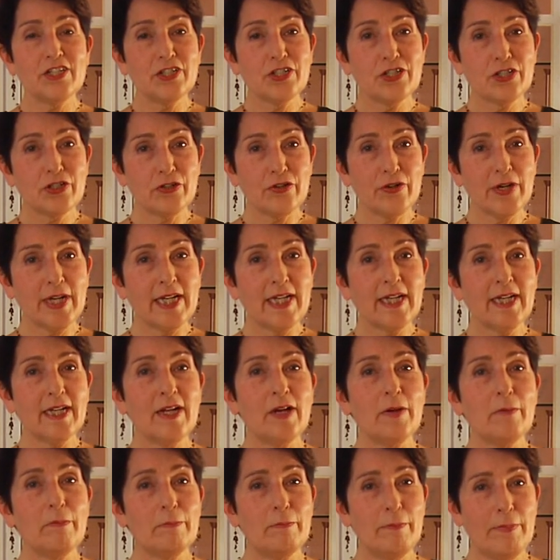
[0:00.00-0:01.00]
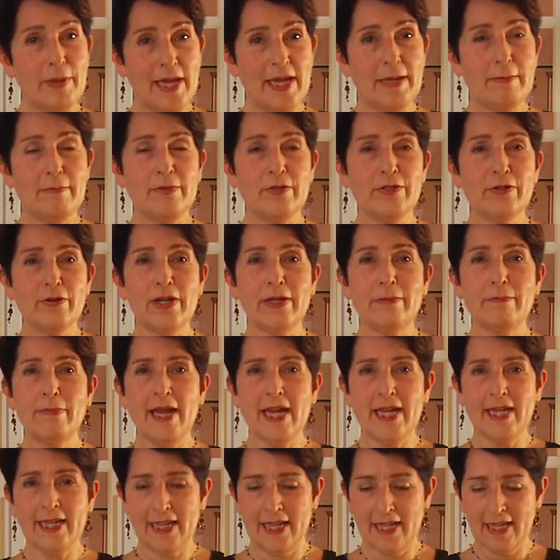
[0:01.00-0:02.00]
During
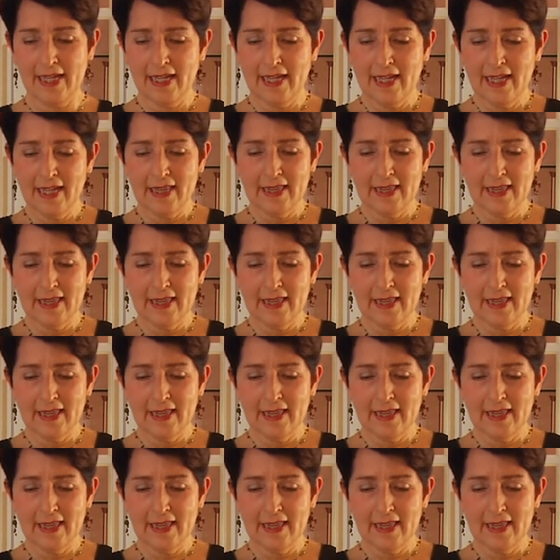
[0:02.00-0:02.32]
baking,